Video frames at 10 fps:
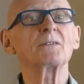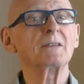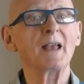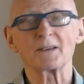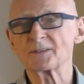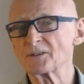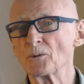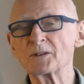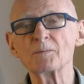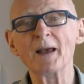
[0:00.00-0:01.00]
Yes. So
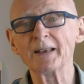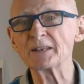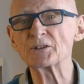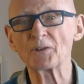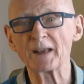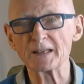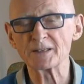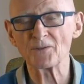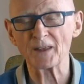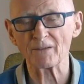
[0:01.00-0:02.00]
it's many strains
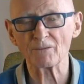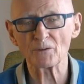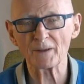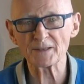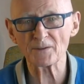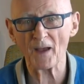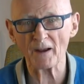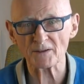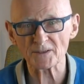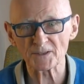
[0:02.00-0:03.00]
of the influenza
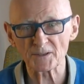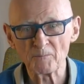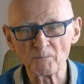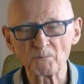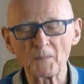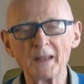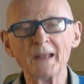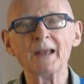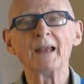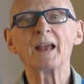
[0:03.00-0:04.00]
virus.
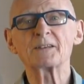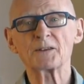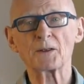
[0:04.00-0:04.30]
Is it the